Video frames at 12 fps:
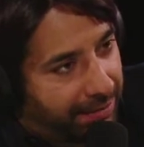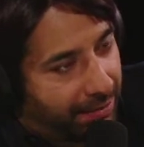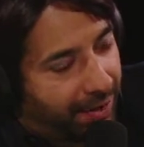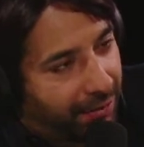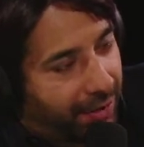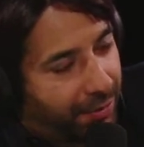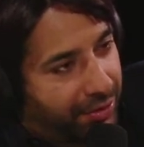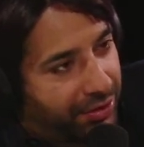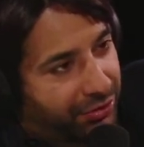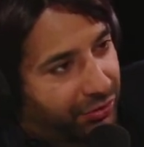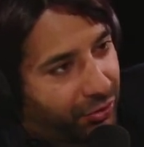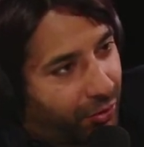One, one would
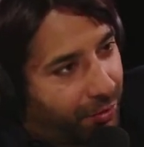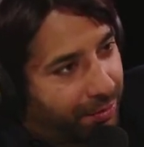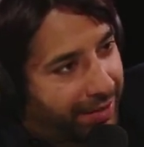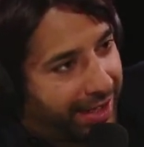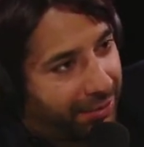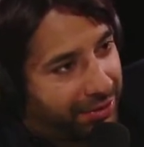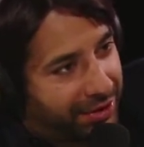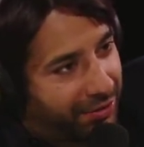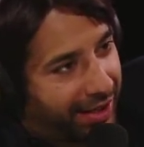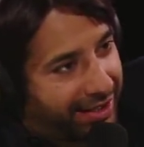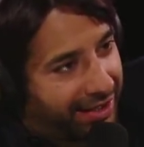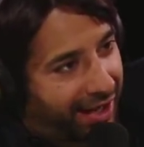assume that it was a
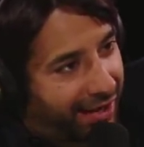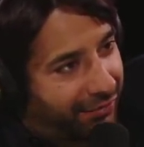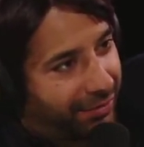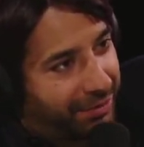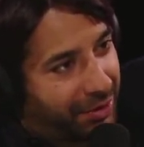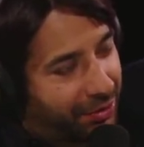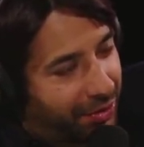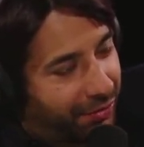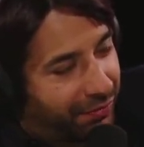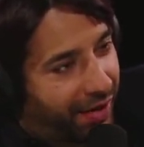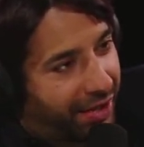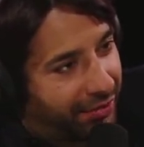direct line from you to your
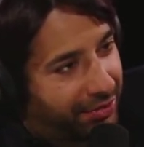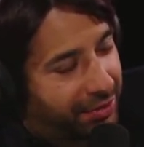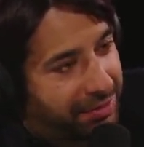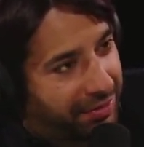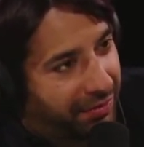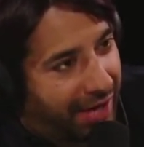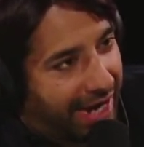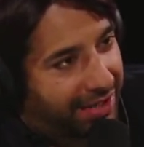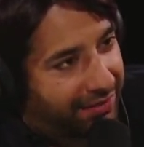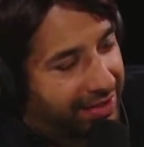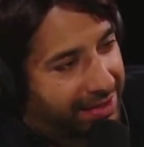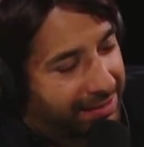father in terms of your
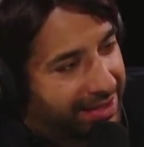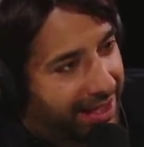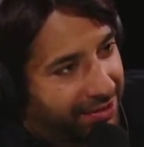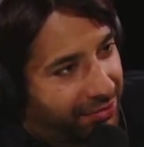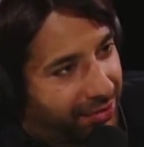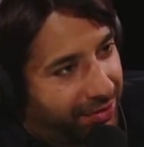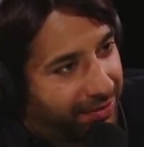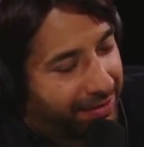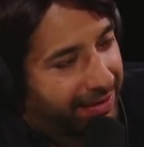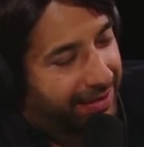activism. Is that true?